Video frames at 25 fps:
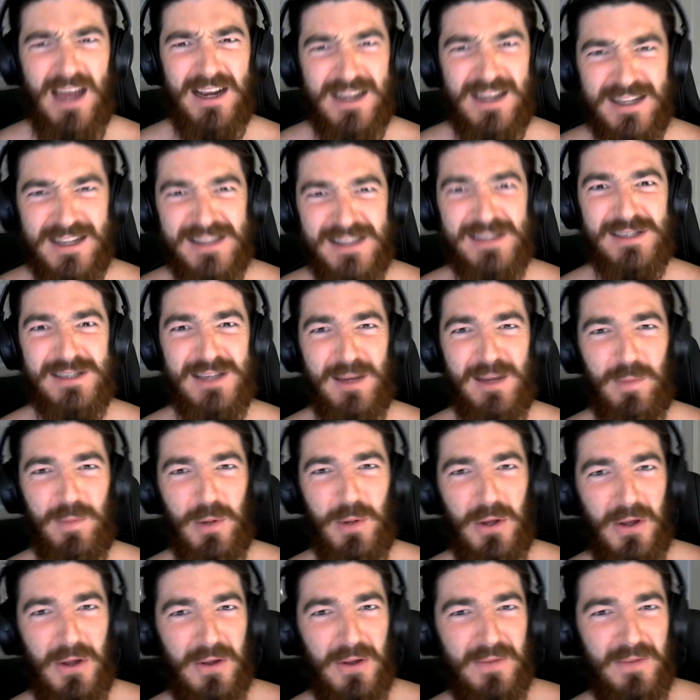I get to sleep
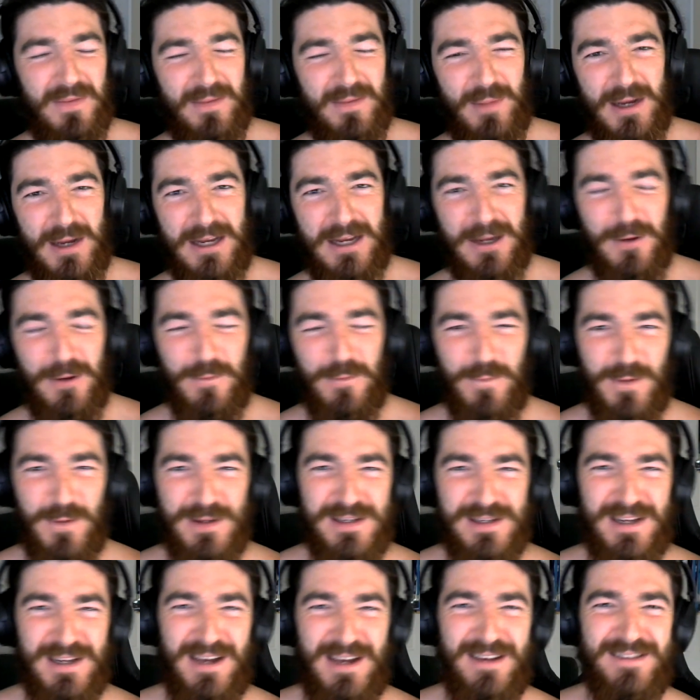at my
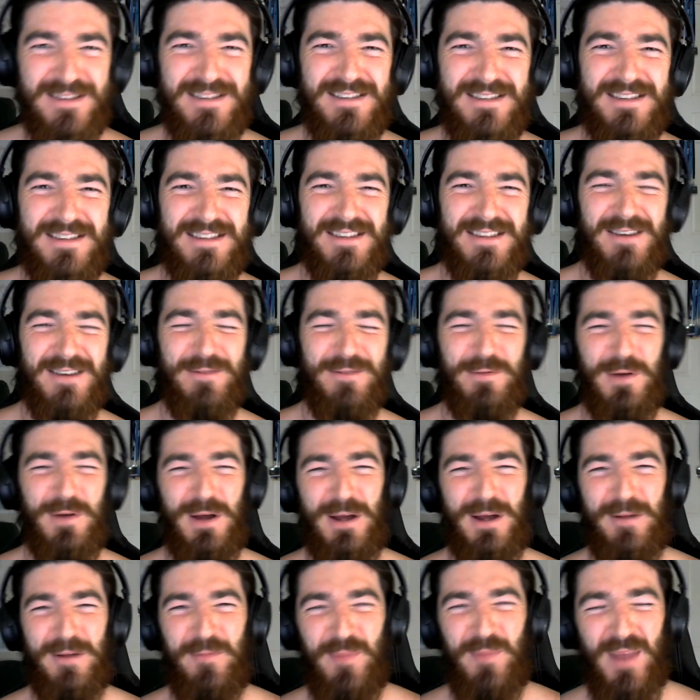girlfriend's house. This is so
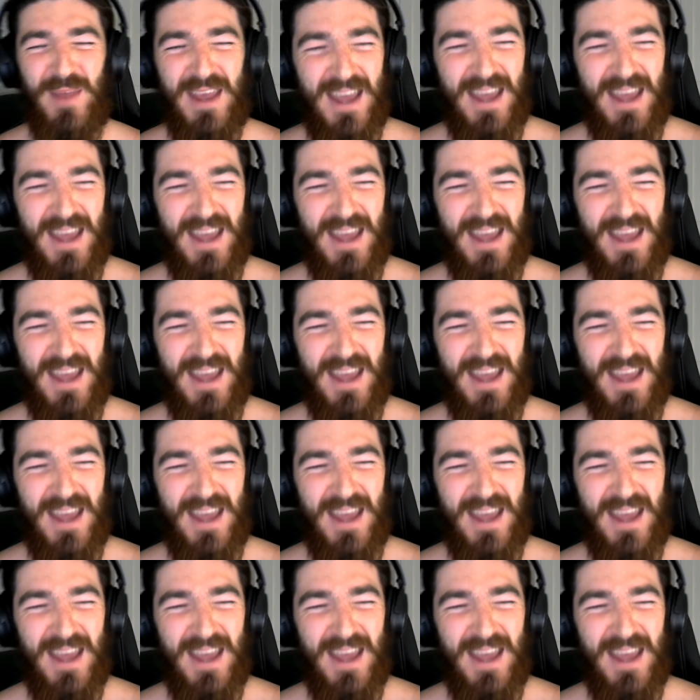fun.